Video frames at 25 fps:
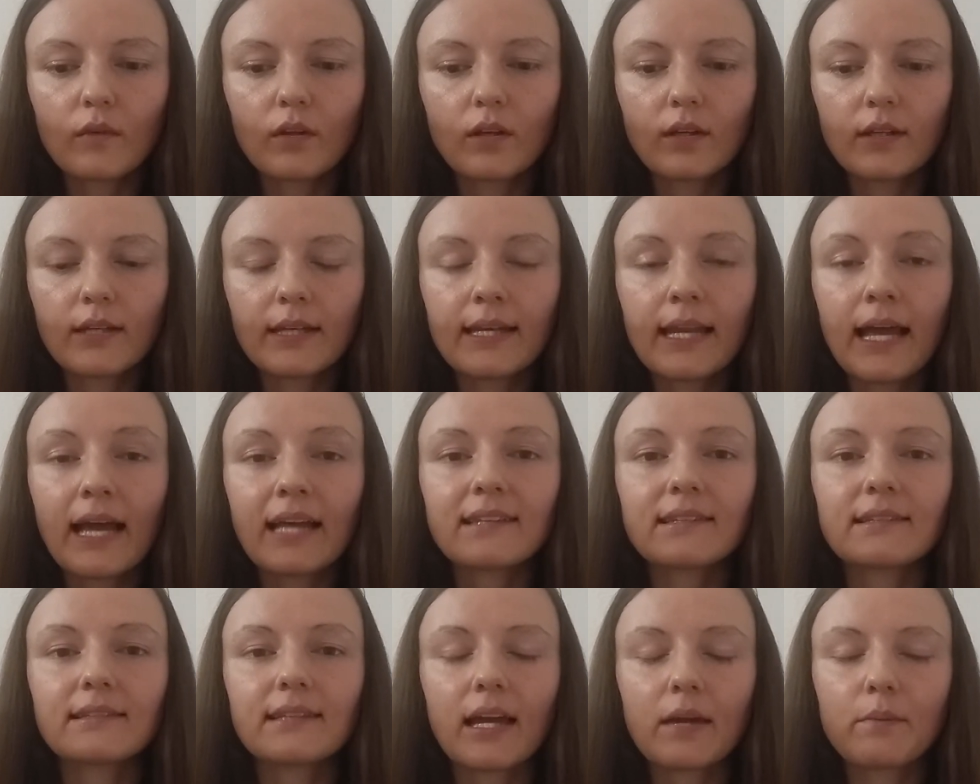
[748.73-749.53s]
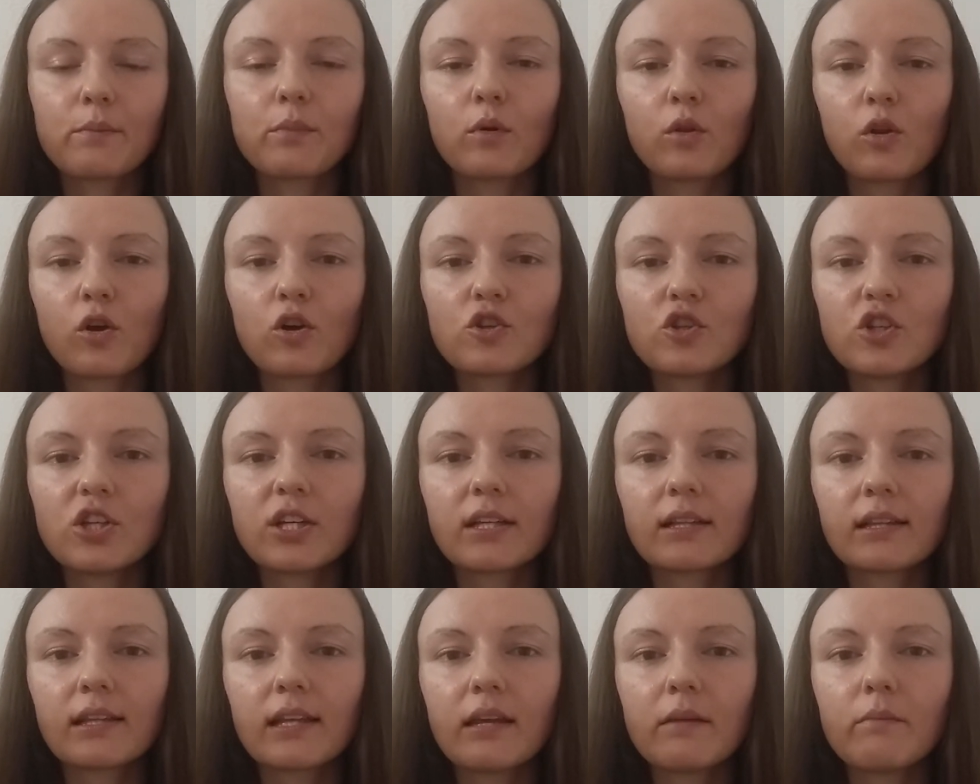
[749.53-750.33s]
not
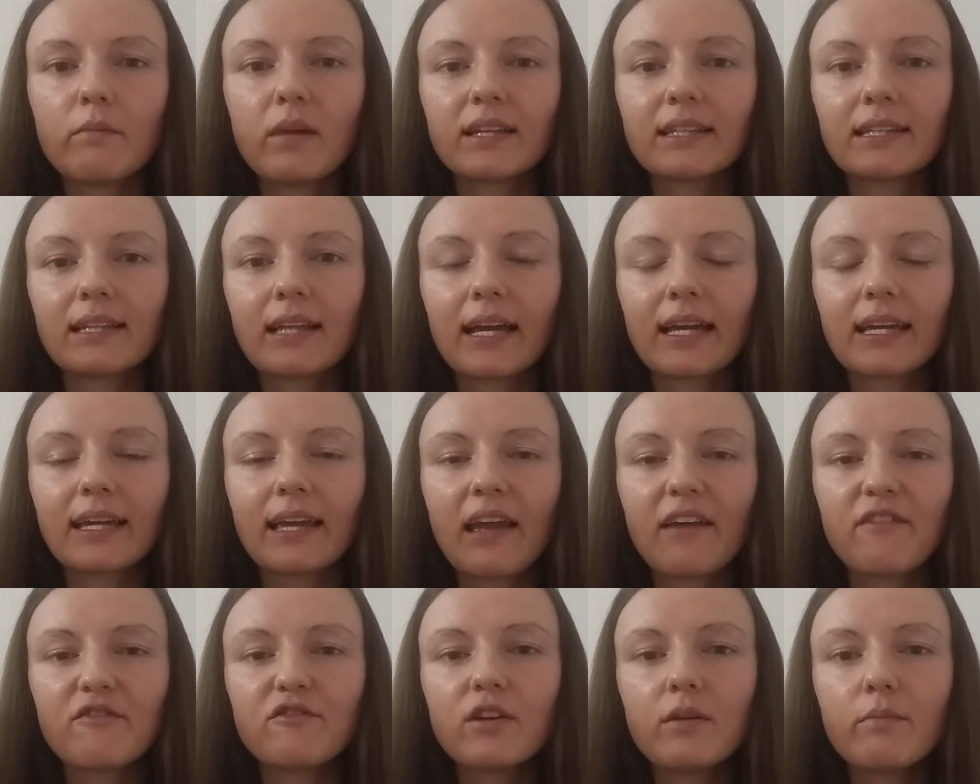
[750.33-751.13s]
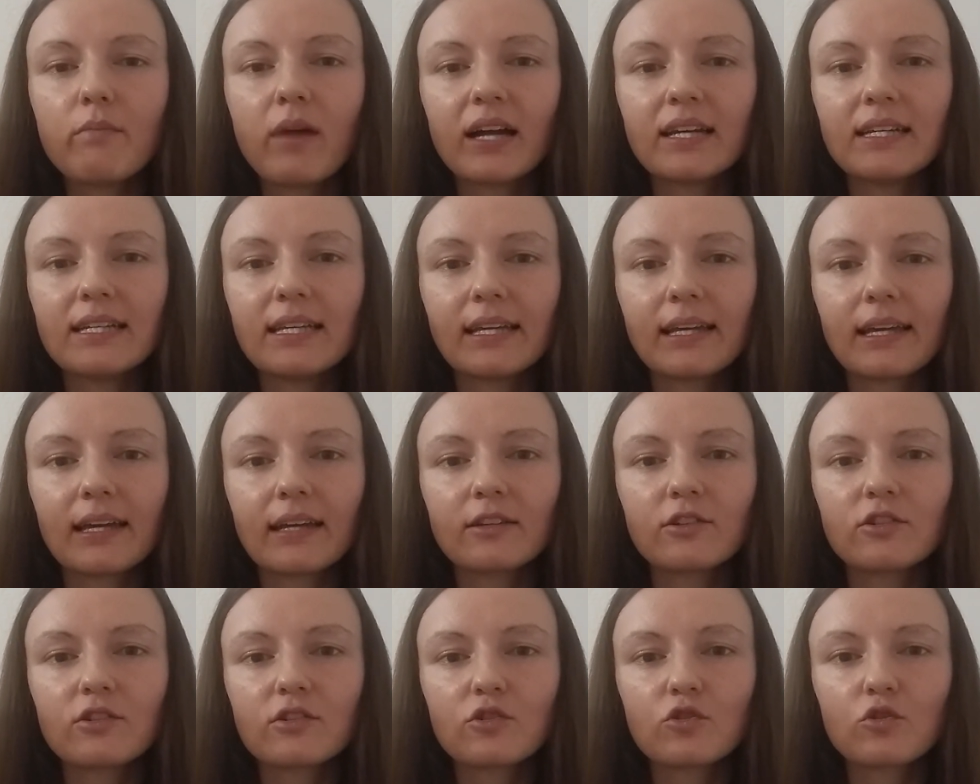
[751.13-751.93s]
typologically, but like everybody
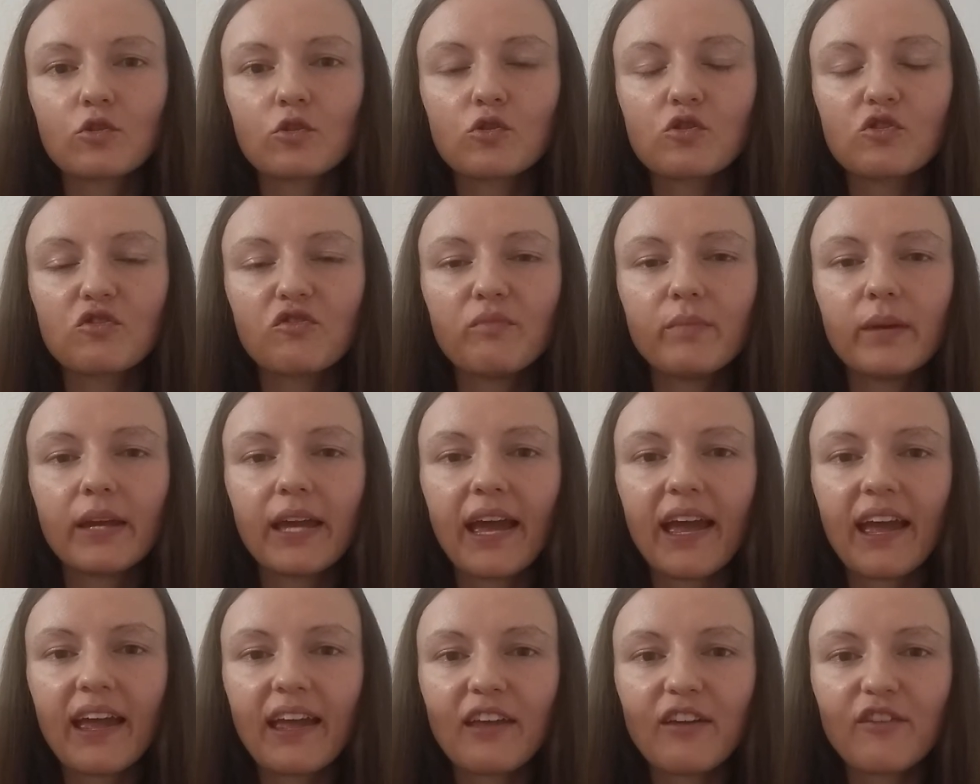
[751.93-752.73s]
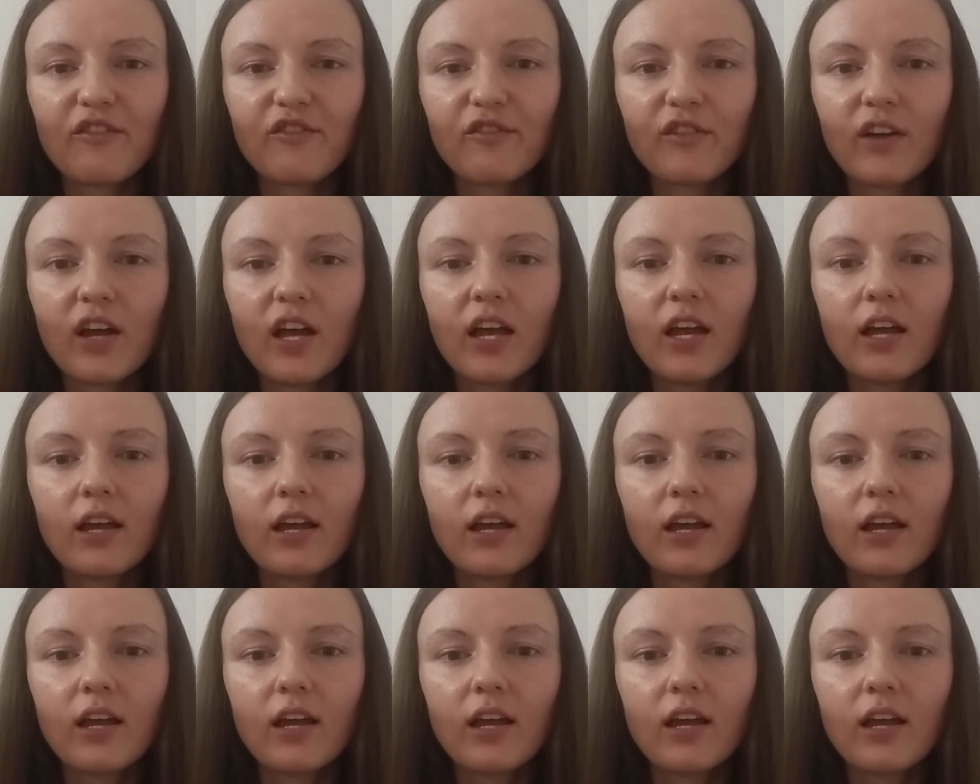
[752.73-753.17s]
can sort of behave.